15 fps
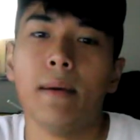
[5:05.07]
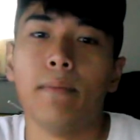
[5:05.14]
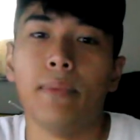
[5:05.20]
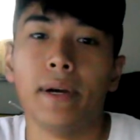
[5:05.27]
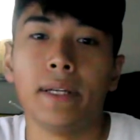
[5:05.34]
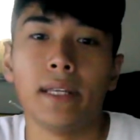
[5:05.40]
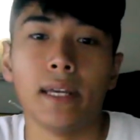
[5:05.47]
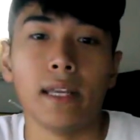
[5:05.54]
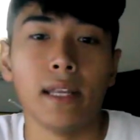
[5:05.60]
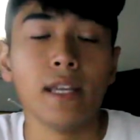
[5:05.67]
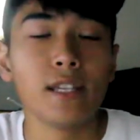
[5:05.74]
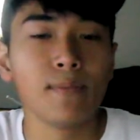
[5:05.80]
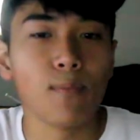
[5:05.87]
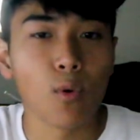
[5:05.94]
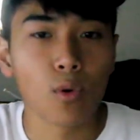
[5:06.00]
but it
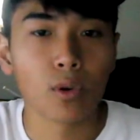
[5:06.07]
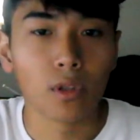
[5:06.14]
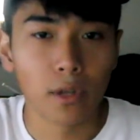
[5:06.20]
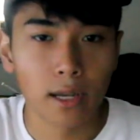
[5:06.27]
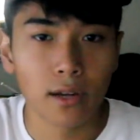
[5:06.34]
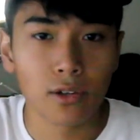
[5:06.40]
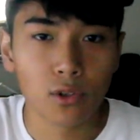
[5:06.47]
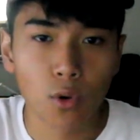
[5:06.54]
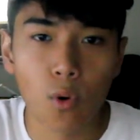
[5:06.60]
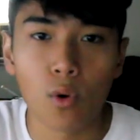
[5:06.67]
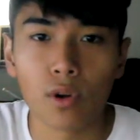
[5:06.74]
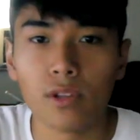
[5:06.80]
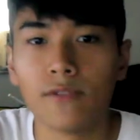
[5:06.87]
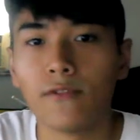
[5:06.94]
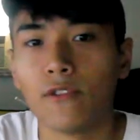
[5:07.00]
is more geared
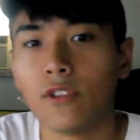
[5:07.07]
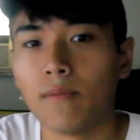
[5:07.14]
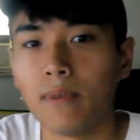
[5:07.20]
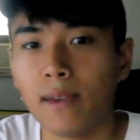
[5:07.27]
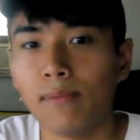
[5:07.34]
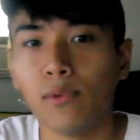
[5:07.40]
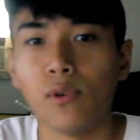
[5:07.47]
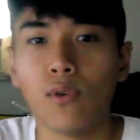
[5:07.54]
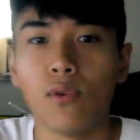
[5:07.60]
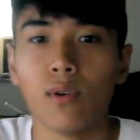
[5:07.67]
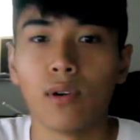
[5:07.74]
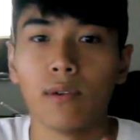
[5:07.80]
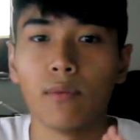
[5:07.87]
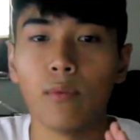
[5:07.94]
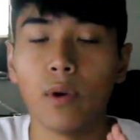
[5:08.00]
towards for the people who
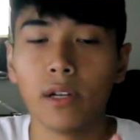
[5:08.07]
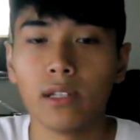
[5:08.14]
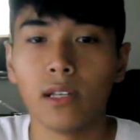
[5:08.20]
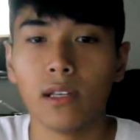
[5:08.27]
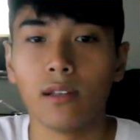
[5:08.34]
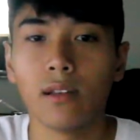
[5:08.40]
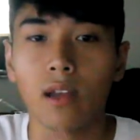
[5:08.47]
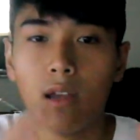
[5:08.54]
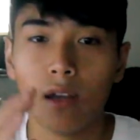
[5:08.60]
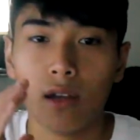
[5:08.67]
are wanting